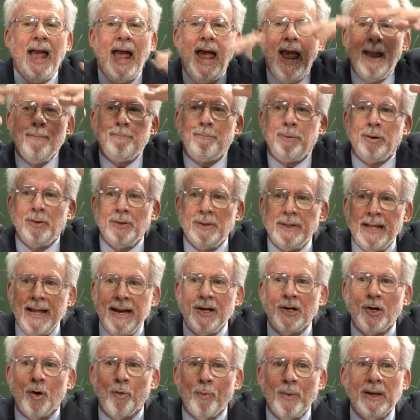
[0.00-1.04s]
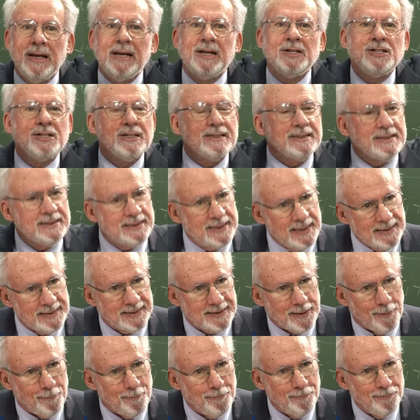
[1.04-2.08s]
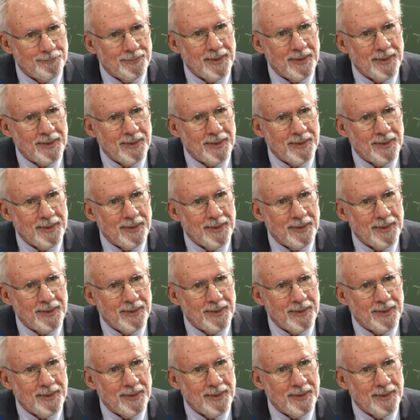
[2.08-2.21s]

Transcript: a political religious system